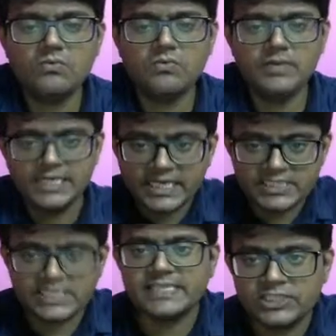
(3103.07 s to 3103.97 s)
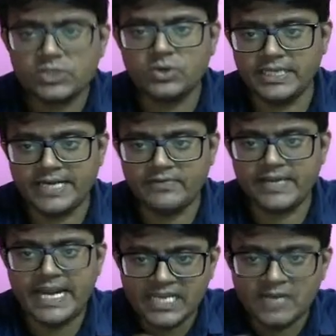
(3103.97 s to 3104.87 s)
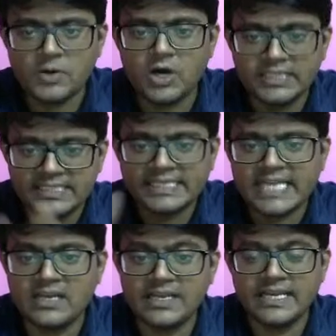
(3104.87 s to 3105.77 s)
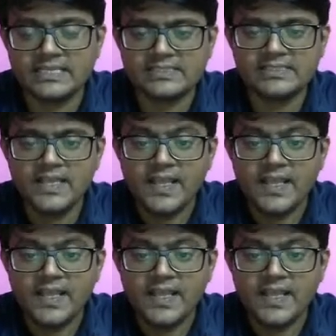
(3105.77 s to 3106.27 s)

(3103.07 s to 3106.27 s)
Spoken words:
Integration is addition only, right? We are adding up all these rectangle areas.